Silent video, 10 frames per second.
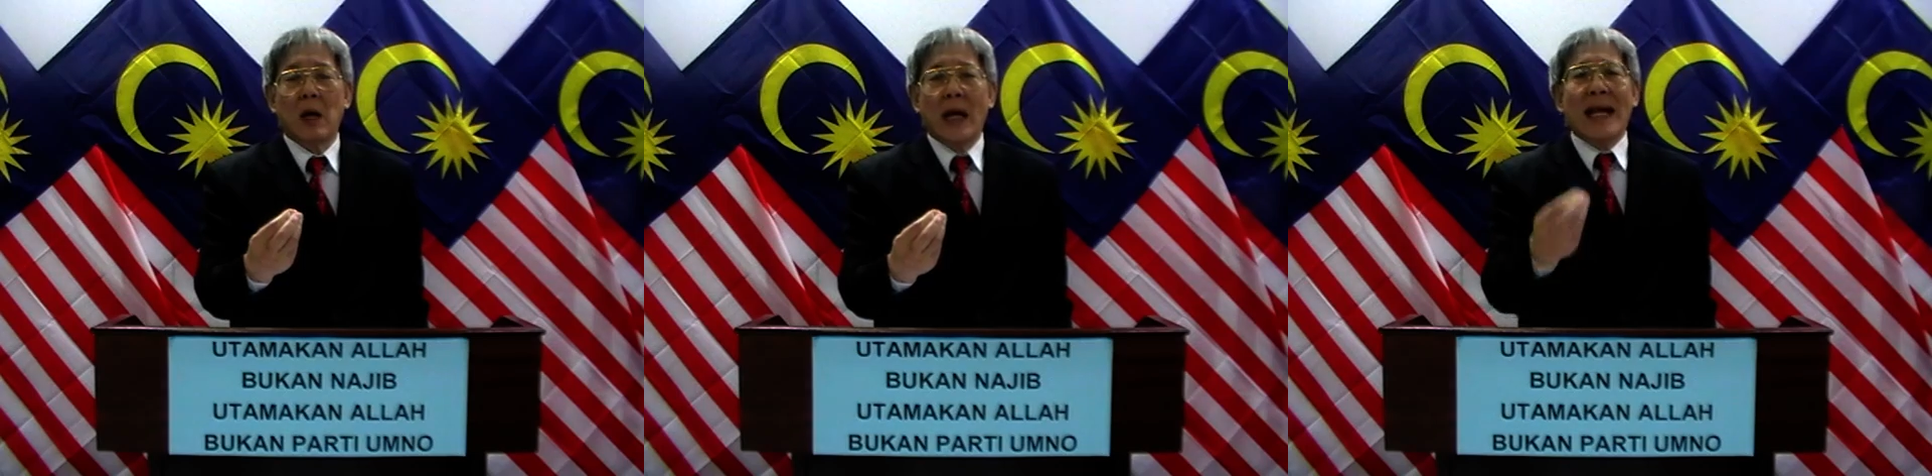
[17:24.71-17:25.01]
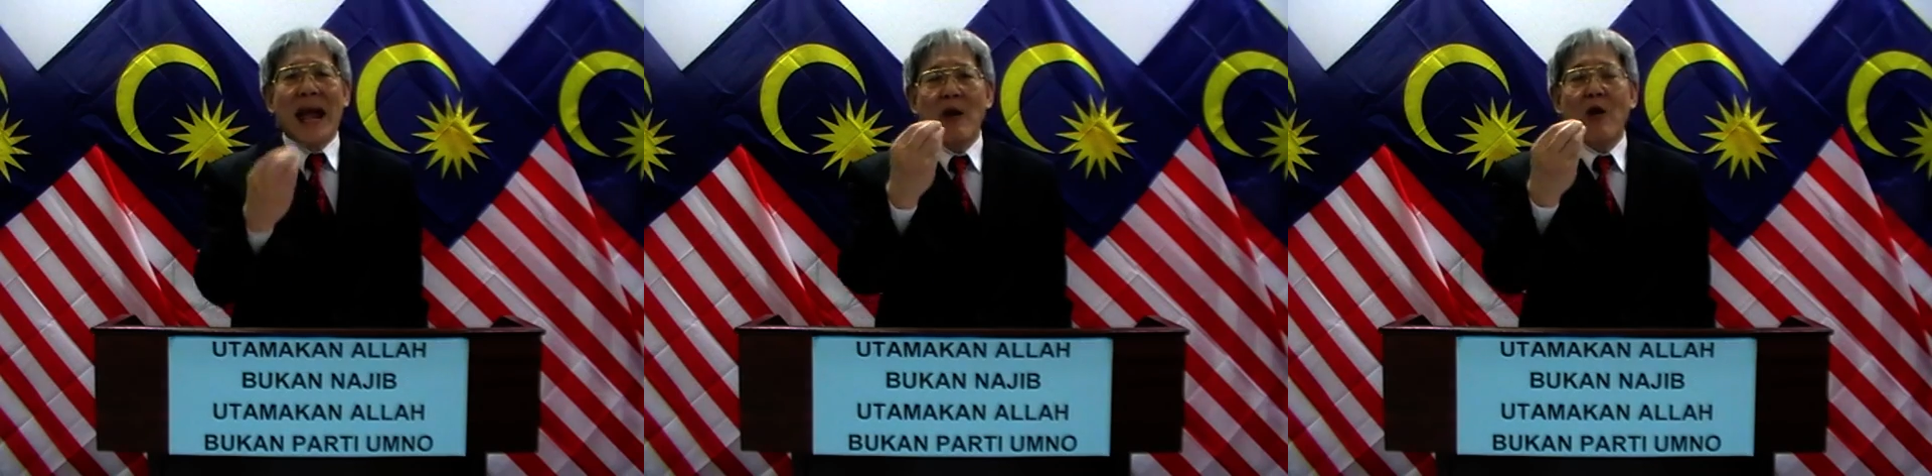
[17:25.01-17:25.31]

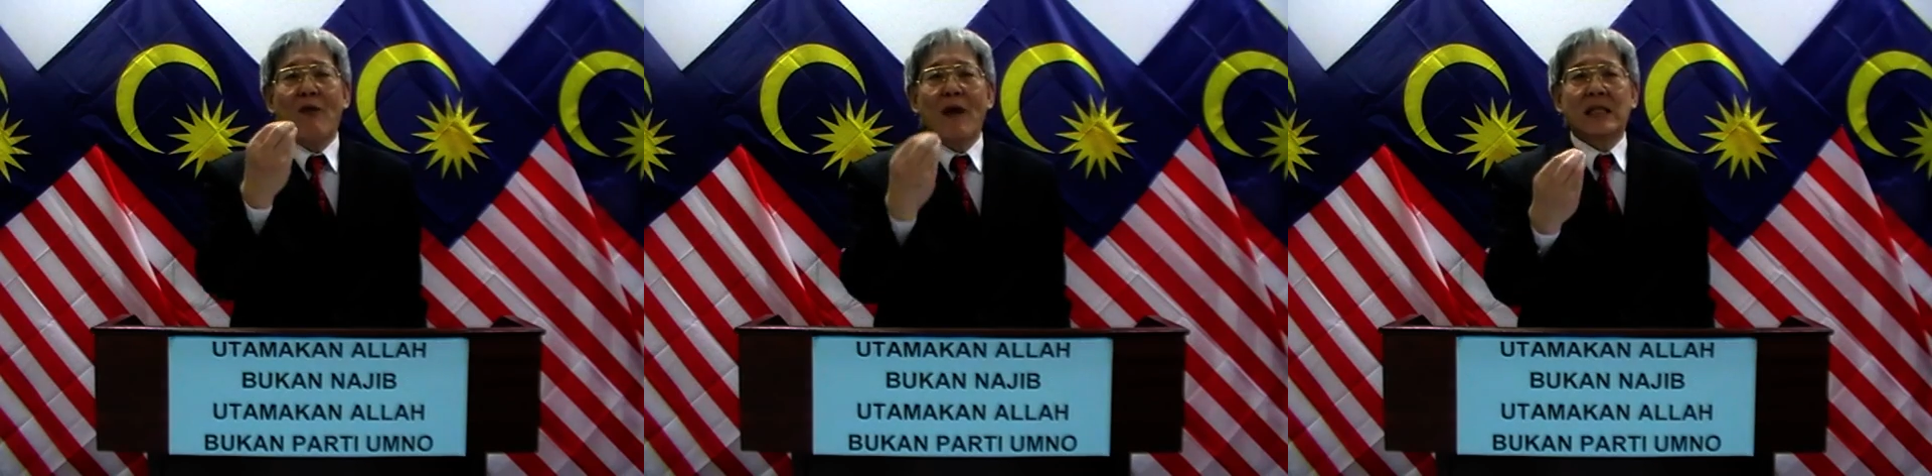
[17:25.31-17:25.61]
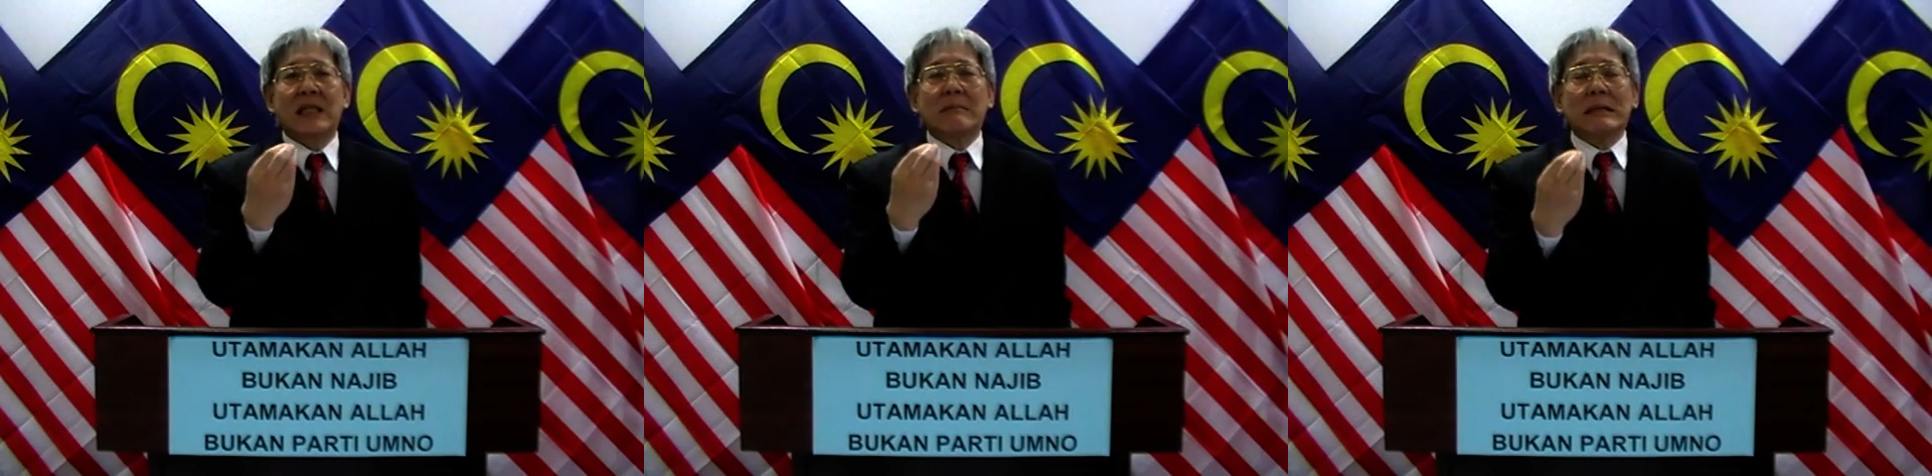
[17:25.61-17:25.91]
in any
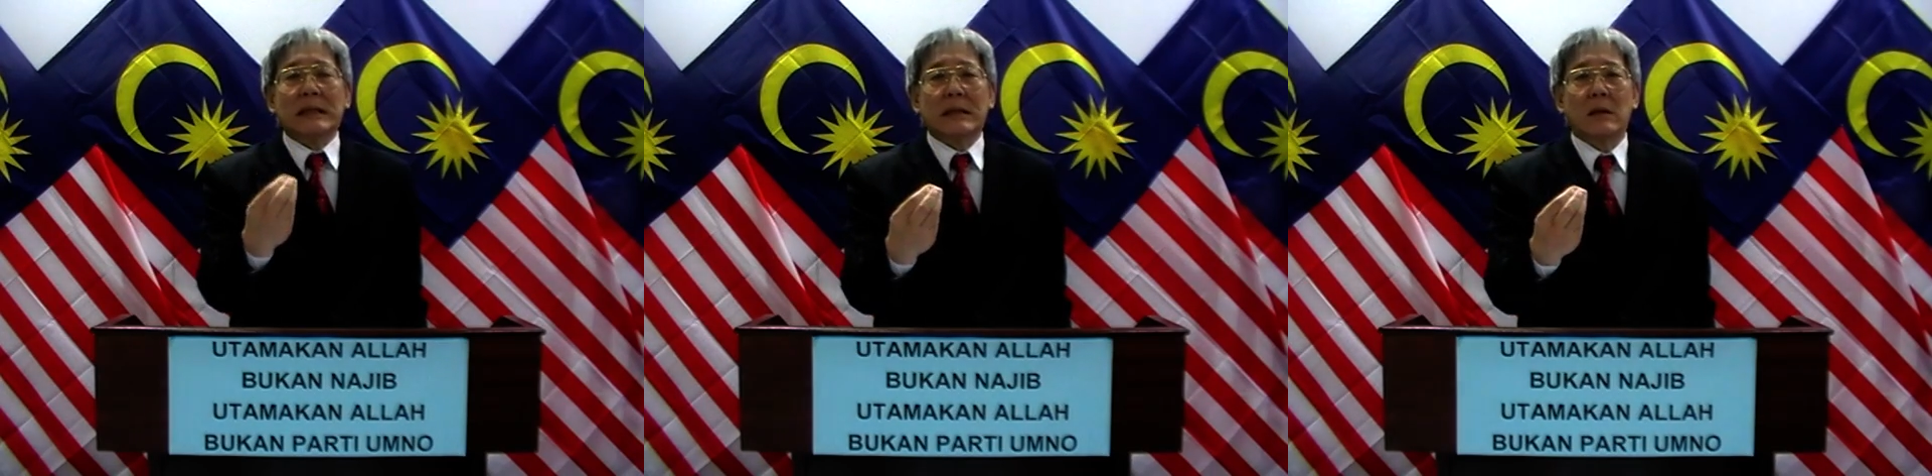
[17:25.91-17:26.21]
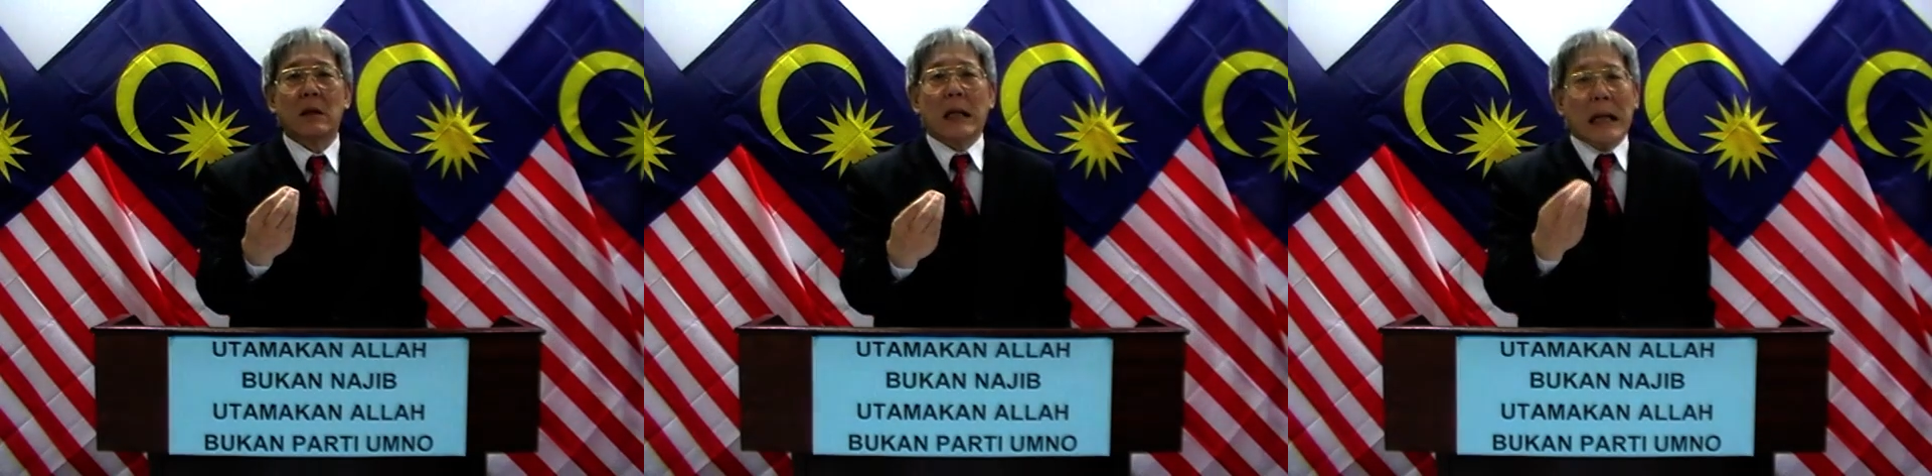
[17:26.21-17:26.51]
offence committed,
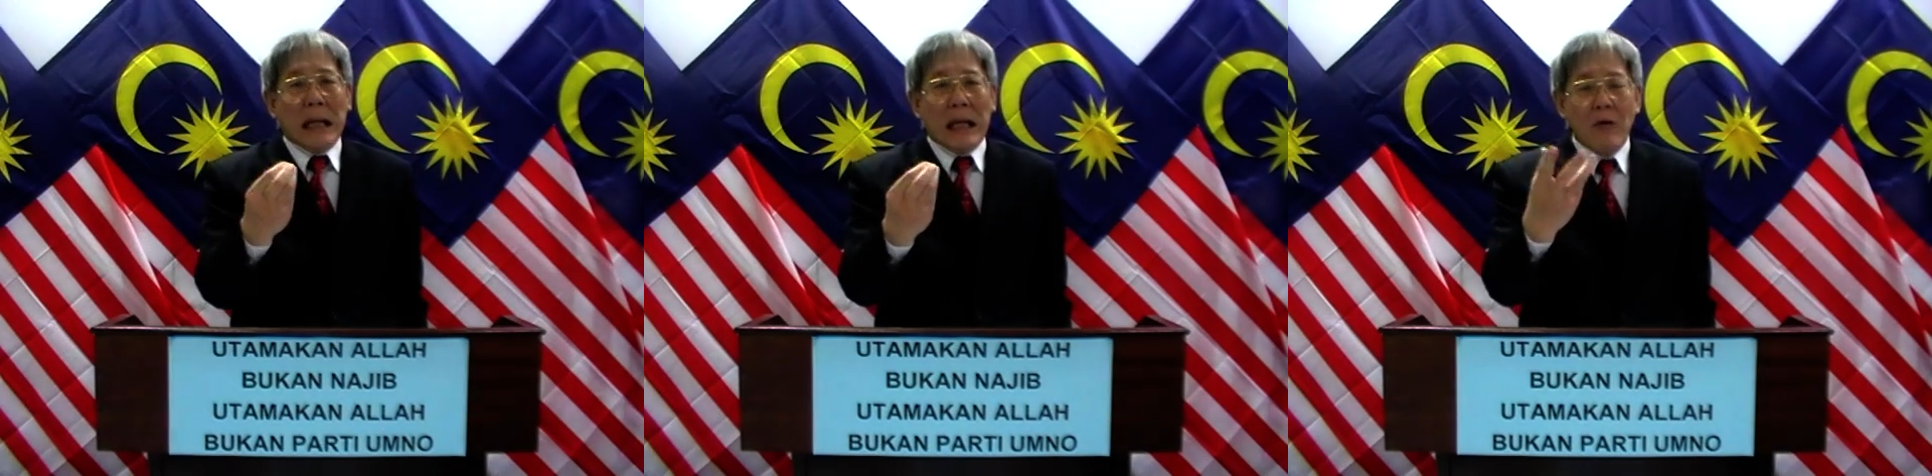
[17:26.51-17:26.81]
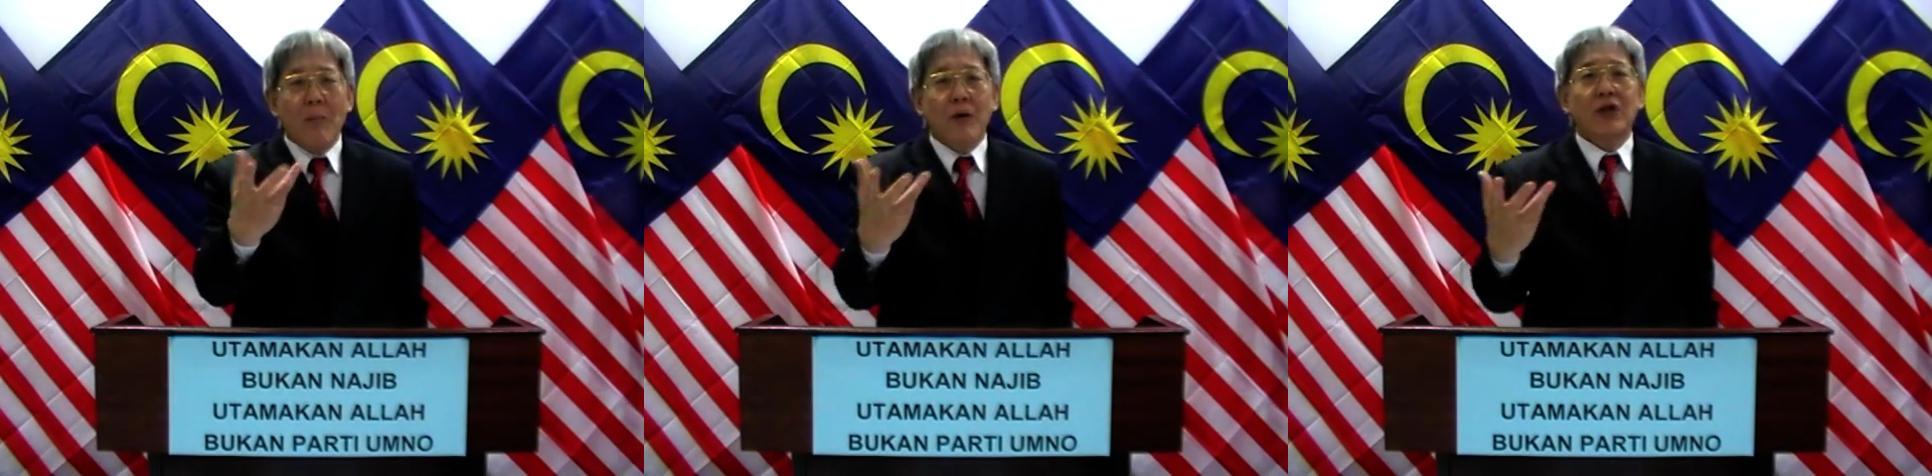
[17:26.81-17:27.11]
he
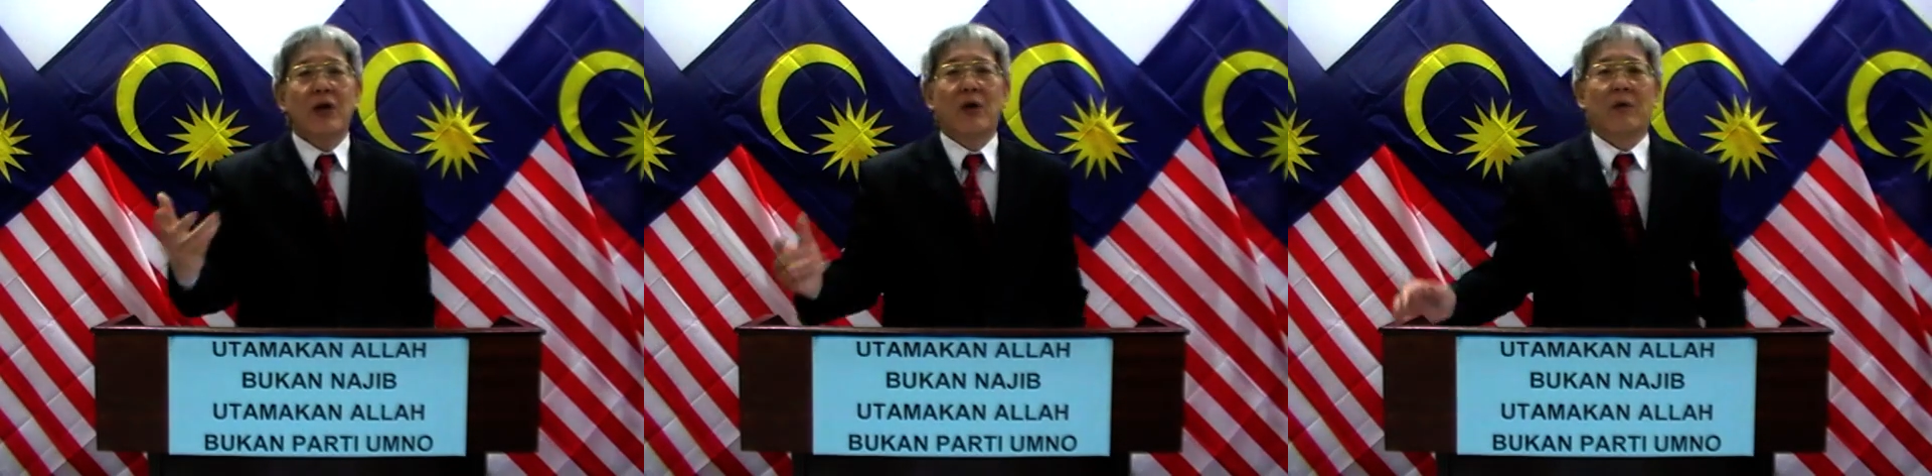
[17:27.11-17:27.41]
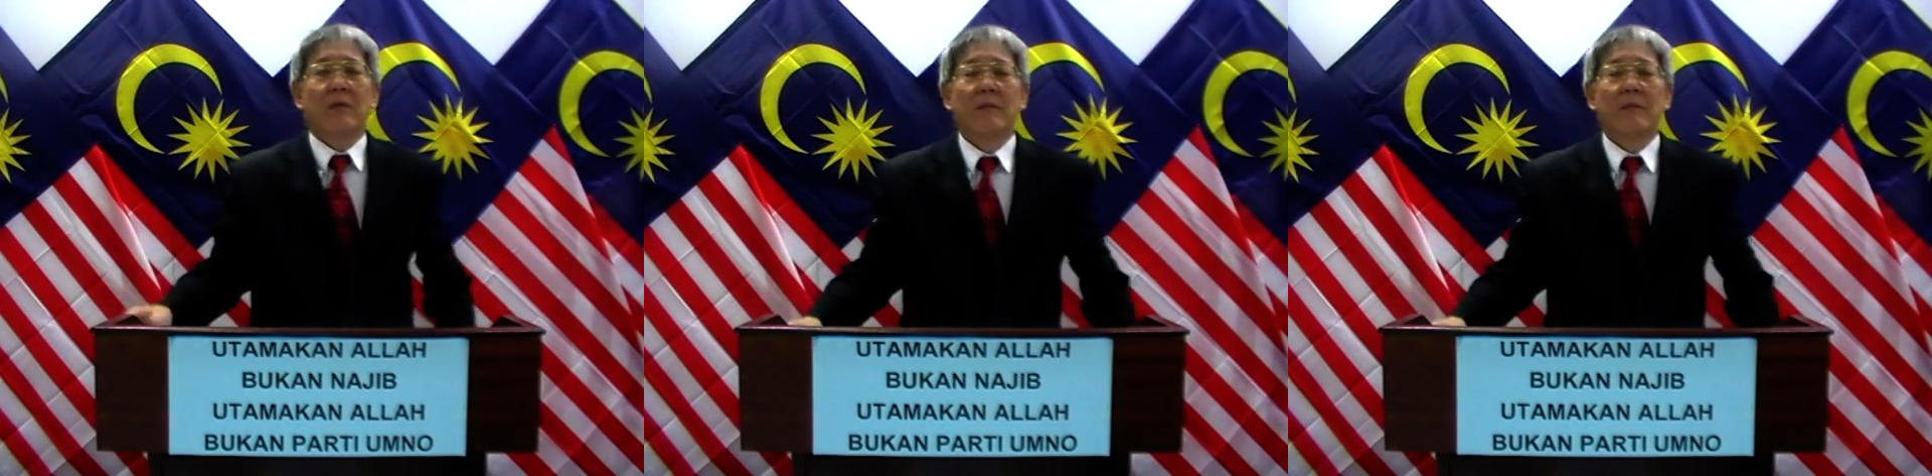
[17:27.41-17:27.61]
will prosecute.